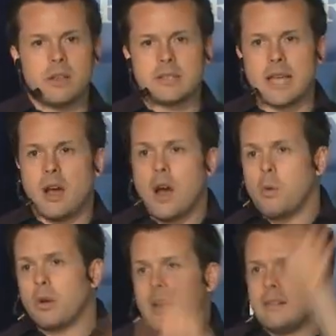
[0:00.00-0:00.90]
They'll say, oh, I
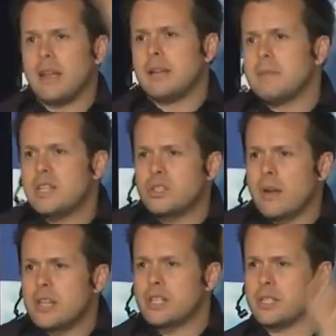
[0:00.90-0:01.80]
want an
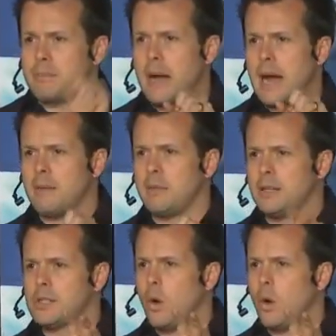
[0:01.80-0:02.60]
administration department,